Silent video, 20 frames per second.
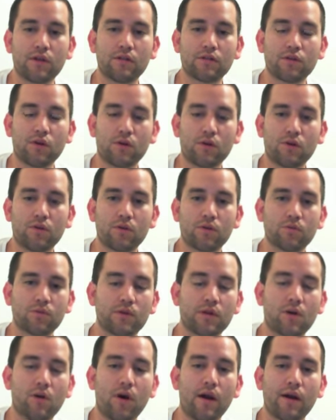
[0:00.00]
So in
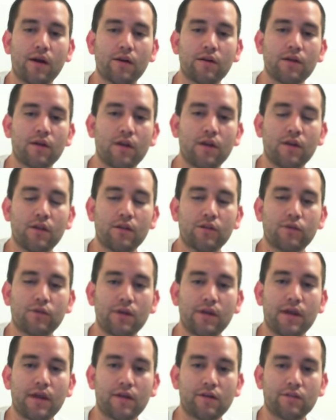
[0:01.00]
total it would require
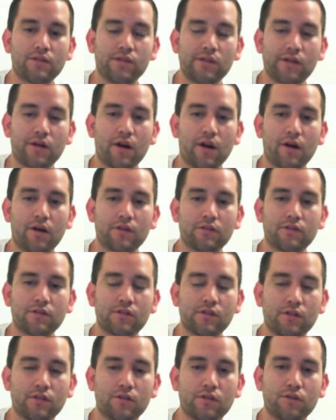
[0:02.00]
3 energy
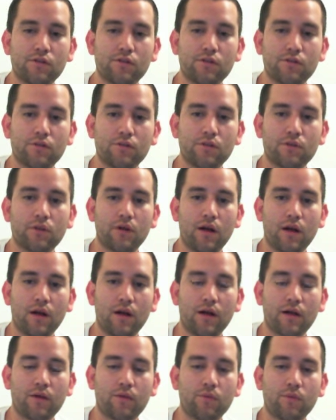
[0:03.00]
cards to do
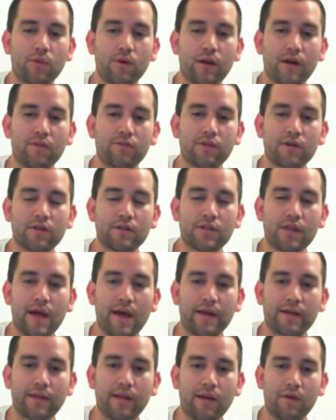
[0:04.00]

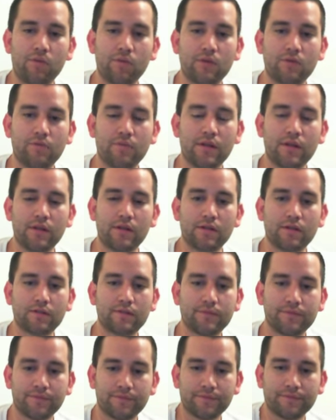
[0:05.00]
whatever attack that would
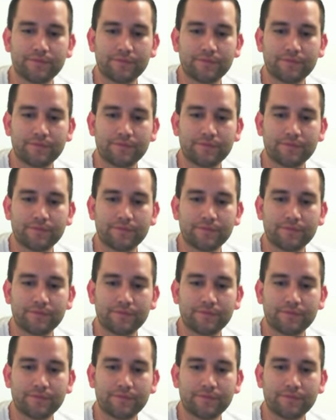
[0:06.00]
be.